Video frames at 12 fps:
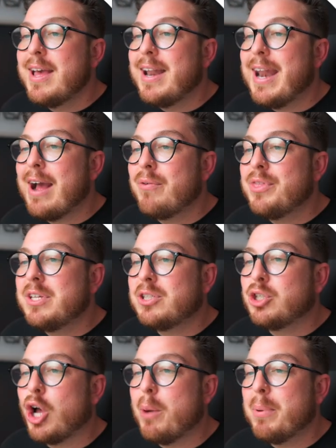Now this
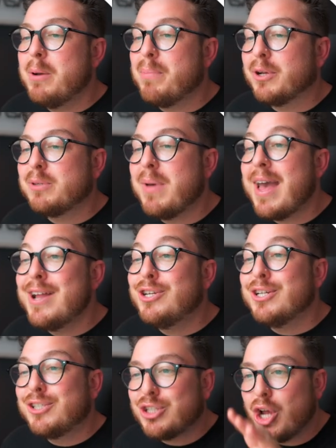top and bottom edge
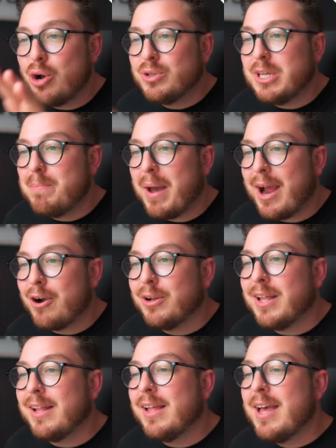is totally
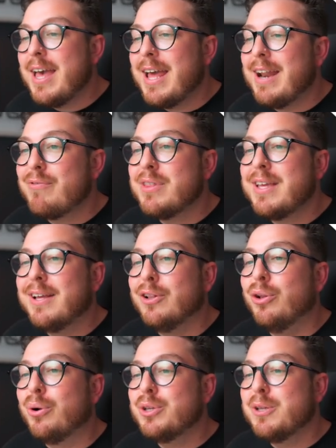parallel and everything
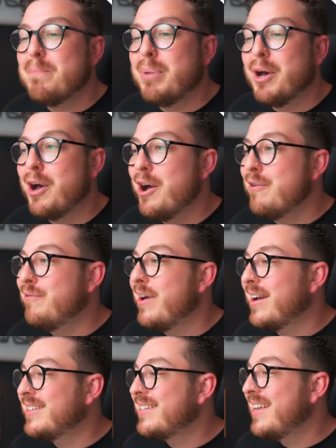looks
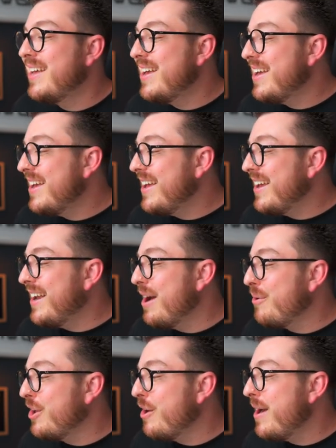perfect. Now we
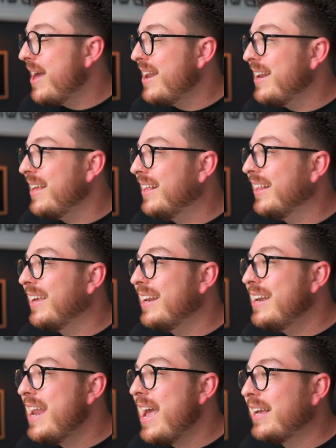can go ahead and click
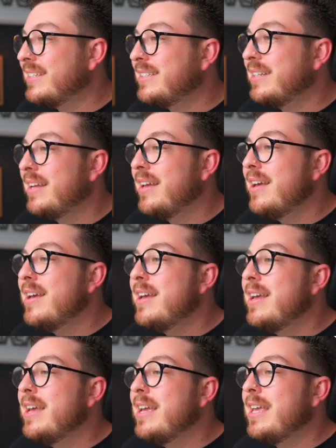next,
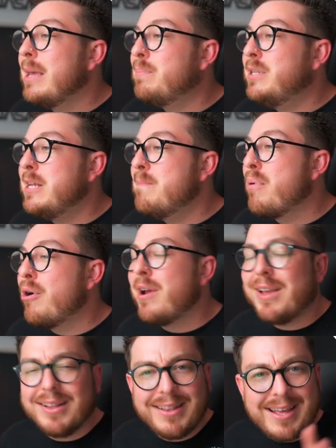keep
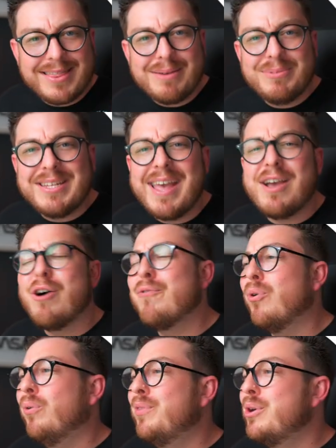deburring, let them take off
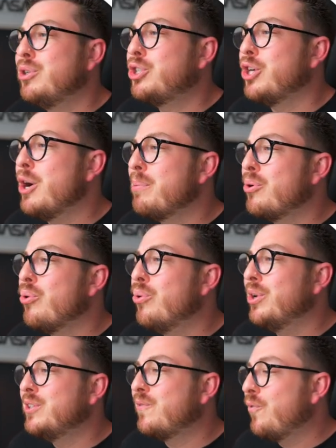all those sharp
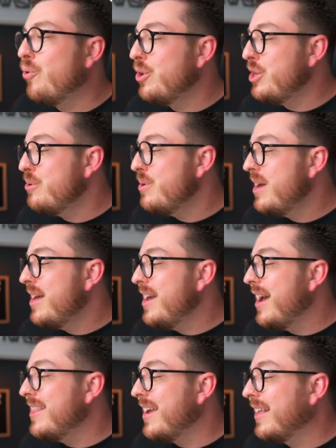corners for you,
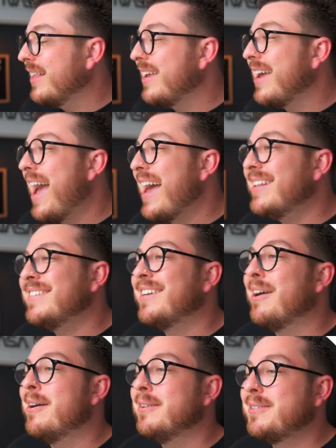and then click add to
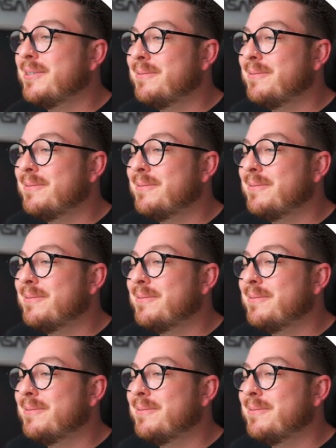cart.